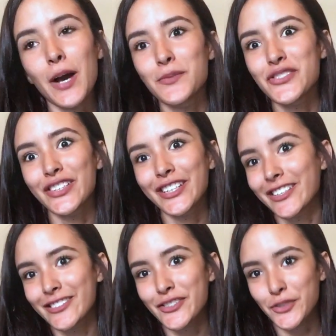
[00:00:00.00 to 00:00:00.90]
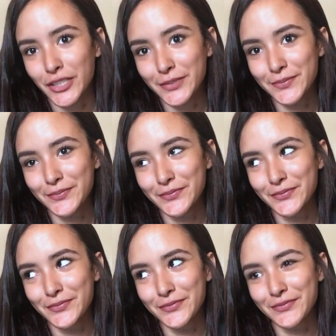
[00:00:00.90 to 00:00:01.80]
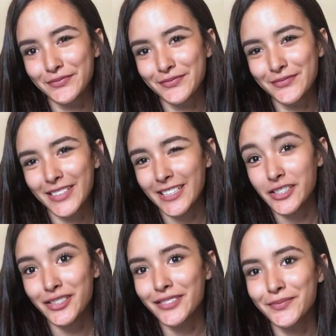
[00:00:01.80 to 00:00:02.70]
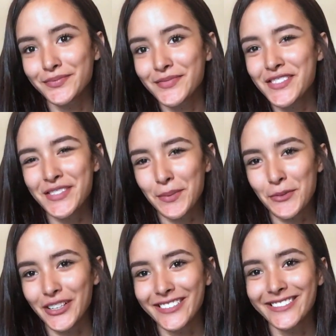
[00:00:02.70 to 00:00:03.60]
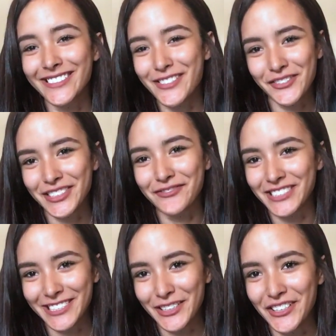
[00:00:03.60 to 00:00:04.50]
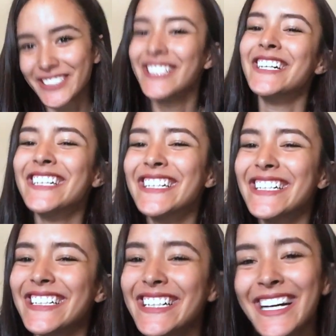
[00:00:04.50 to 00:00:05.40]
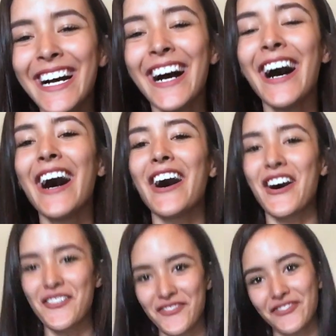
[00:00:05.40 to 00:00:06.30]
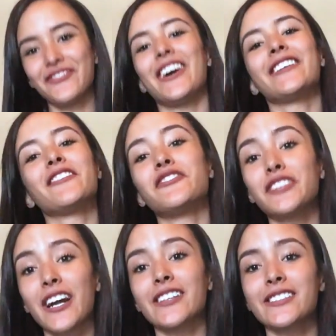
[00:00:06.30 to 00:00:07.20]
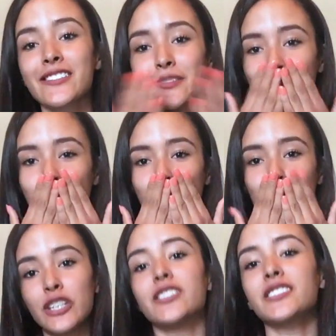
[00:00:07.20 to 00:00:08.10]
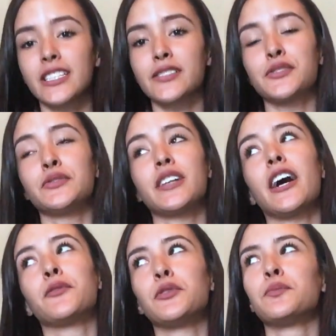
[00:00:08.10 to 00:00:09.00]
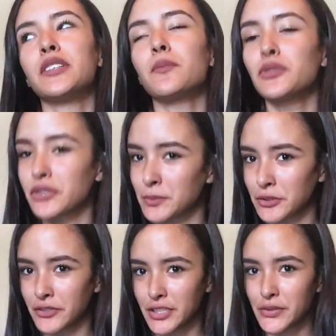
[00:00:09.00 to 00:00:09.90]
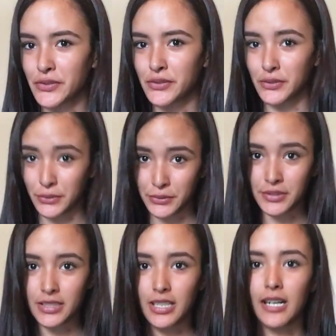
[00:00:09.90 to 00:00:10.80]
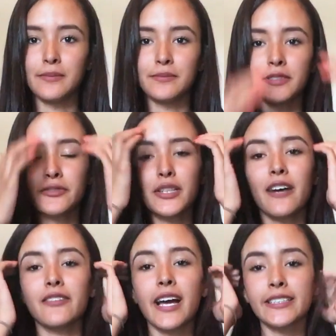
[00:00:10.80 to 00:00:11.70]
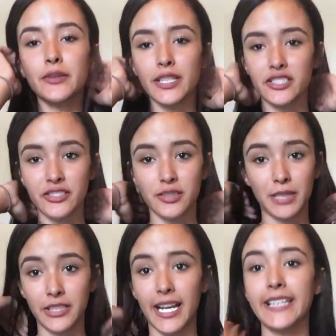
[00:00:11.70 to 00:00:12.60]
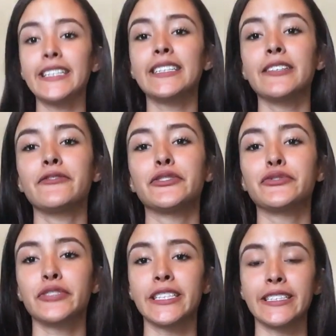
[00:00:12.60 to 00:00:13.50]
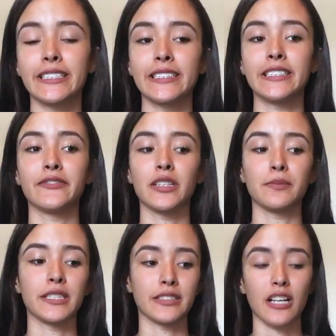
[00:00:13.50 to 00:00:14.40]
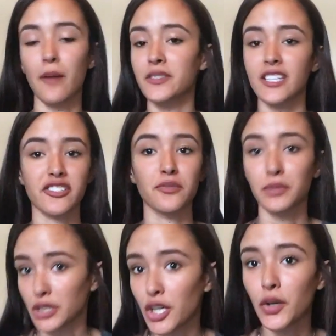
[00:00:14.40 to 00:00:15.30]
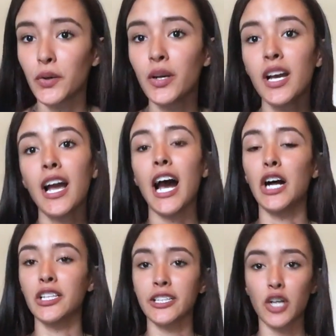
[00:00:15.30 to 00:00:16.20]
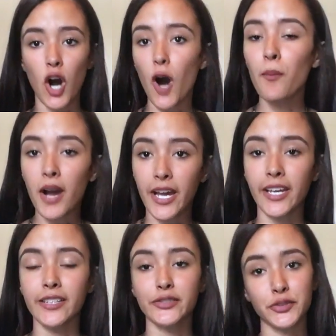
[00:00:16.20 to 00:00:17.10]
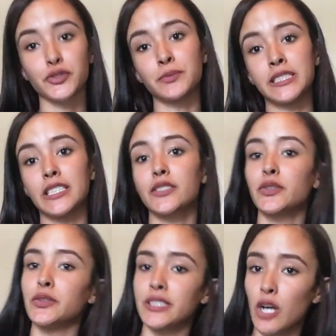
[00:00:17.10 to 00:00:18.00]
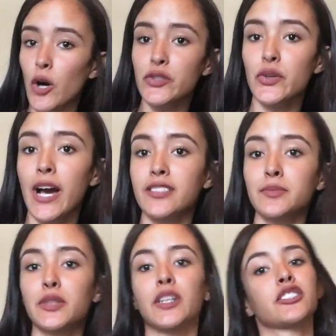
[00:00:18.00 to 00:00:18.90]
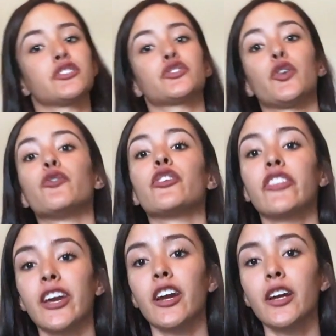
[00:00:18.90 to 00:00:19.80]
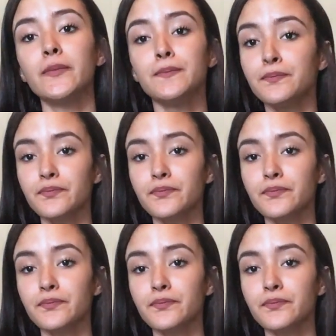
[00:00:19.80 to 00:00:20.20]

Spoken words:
I'm just gonna cut this short-ish, somewhat. It's already really long. I love you guys. Stay tuned. I will be uploading more videos soon. If you have any questions about anything, feel free to leave them in the comment section below. I'll link all my social media, so you can also ask me questions over there.